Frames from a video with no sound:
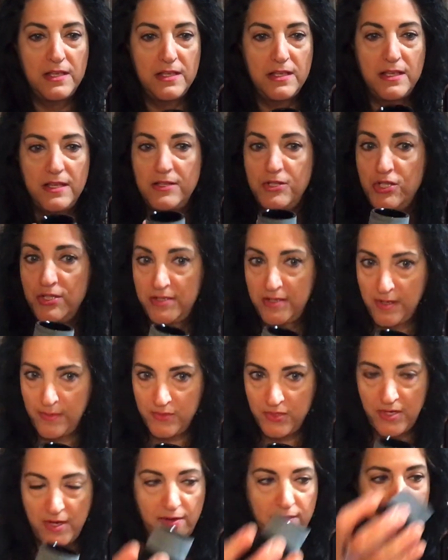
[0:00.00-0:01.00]
It just
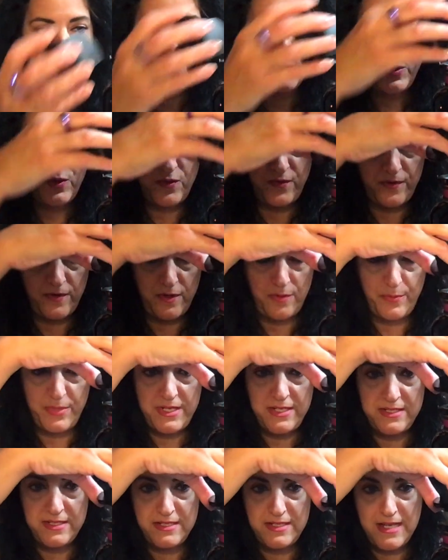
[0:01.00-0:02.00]
comes off. It's beautiful, but
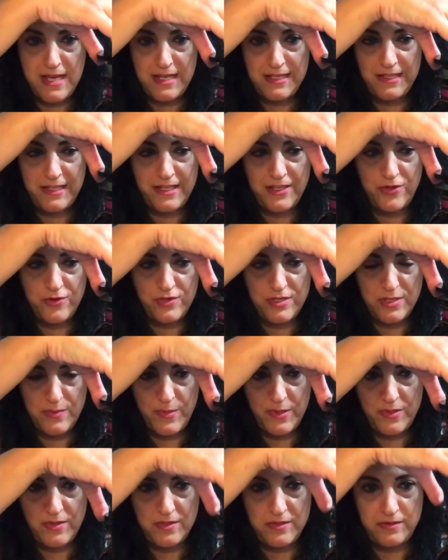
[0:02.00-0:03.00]
it's not like your
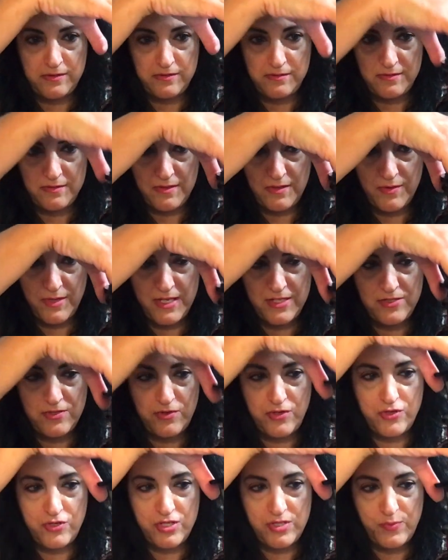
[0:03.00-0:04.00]
typical. Okay, so
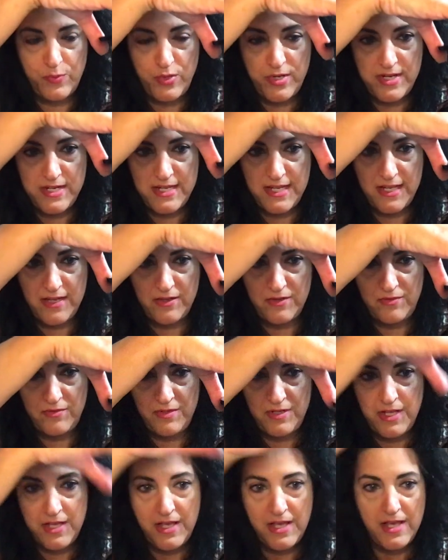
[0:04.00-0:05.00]
you just put it down
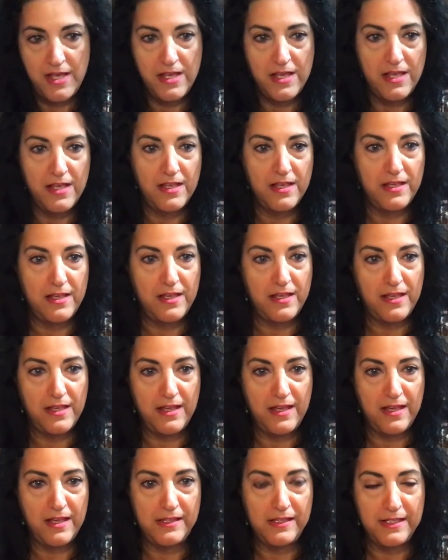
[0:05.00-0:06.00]

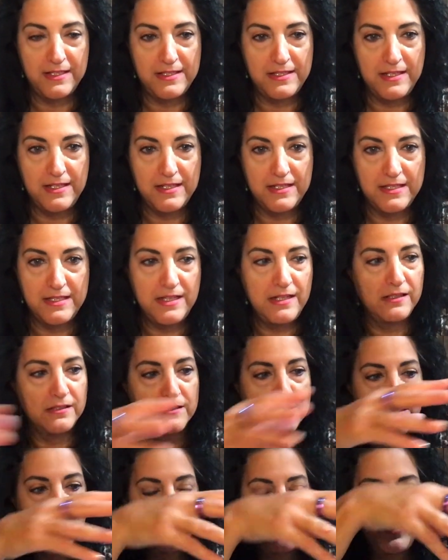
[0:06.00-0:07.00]
and that's it. It's
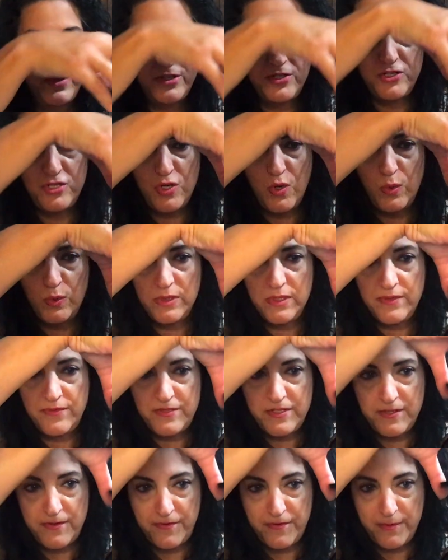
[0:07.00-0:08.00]
sealed. But don't lift
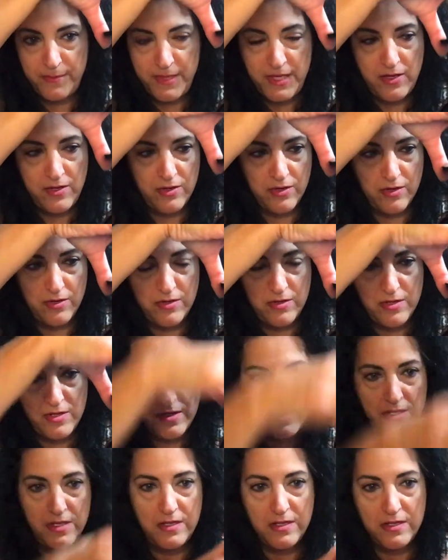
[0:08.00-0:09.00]
it from here.
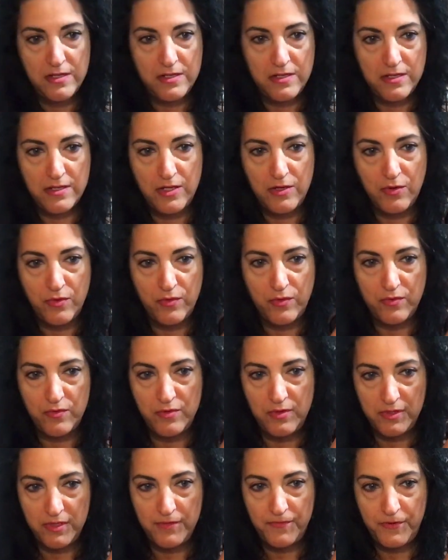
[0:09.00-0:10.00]
You know,
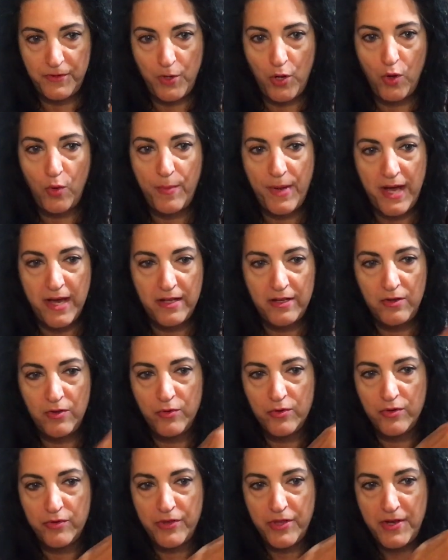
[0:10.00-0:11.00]
lift the whole bottle
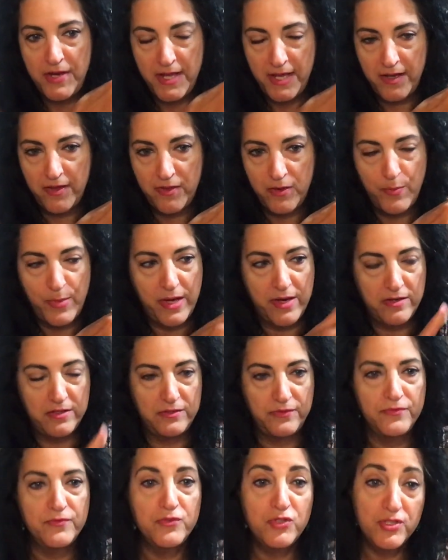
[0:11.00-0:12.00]
or the neck of the bottle,
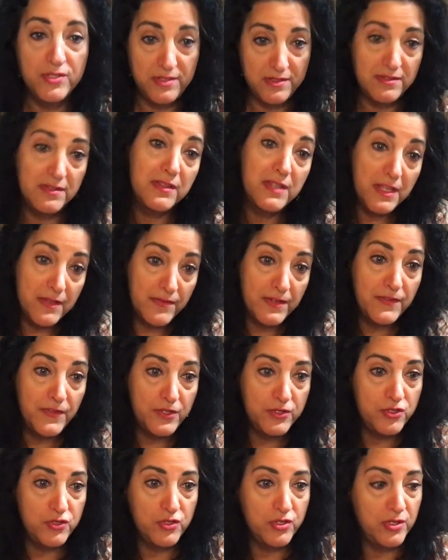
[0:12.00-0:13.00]
just in the event
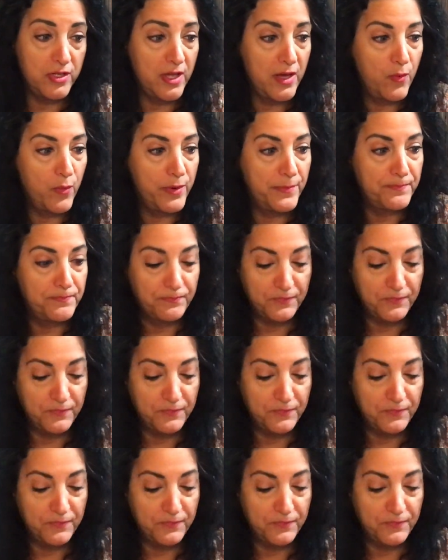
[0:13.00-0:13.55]
that you should get one.